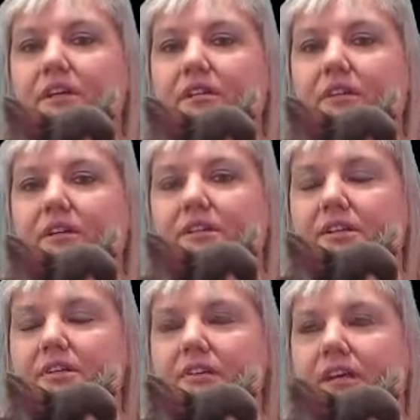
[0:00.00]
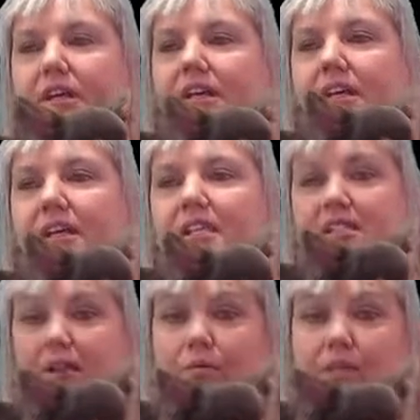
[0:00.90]
longer. So yes,
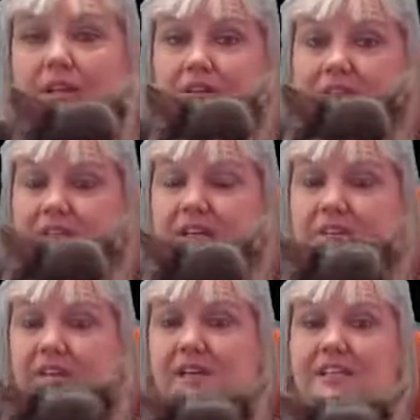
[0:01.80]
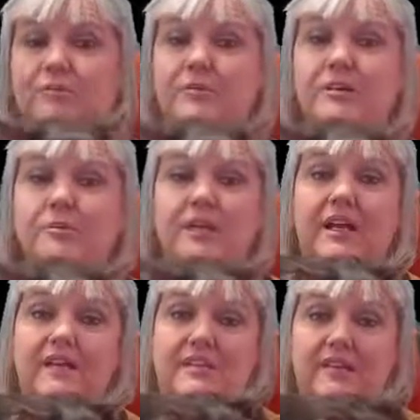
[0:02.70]
in that way the TV is
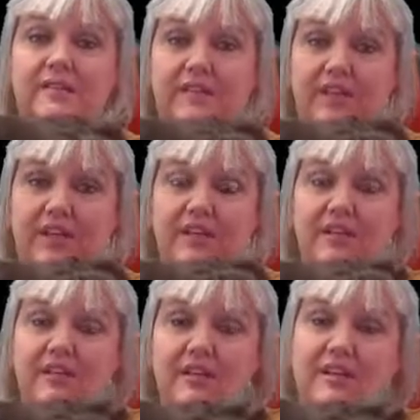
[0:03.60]
manipulating everything, and